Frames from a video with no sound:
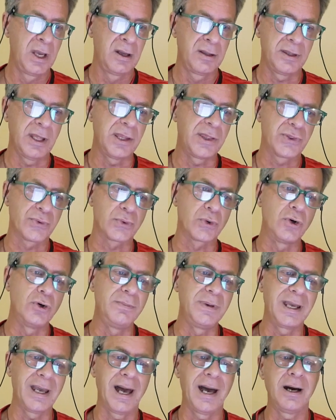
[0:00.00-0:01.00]
They throw
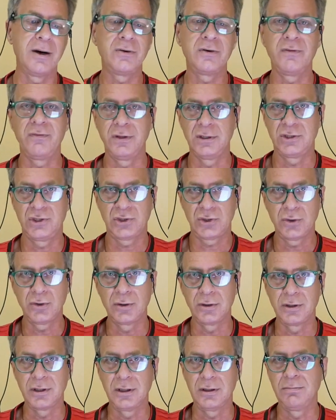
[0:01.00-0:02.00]
me out of the
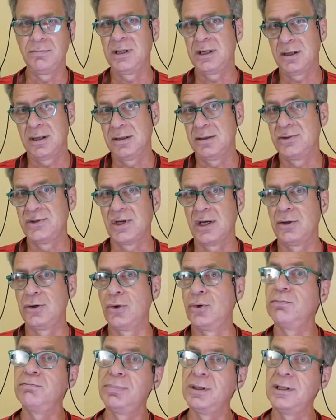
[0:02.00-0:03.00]
story because I
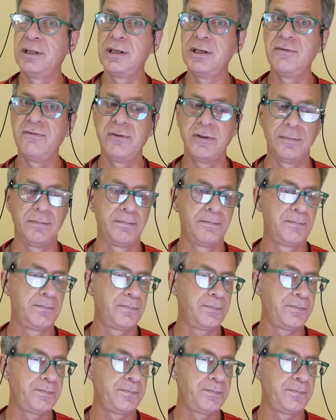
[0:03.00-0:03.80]
don't believe them.